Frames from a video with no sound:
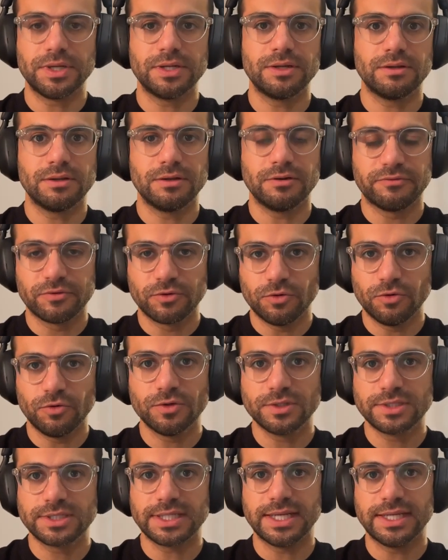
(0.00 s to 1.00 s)
but of
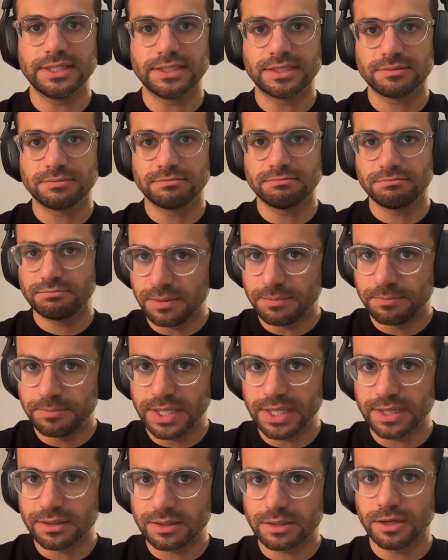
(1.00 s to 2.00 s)
course it's a
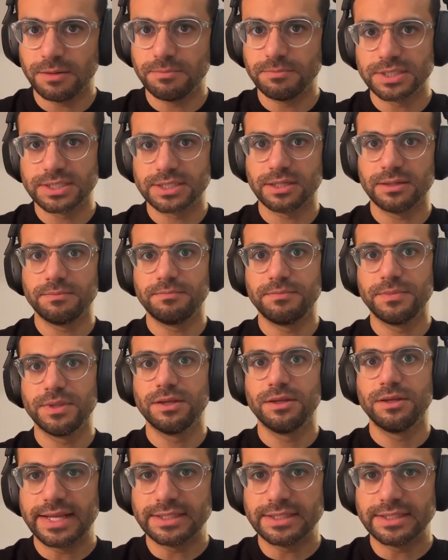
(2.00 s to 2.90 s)
bit cumbersome,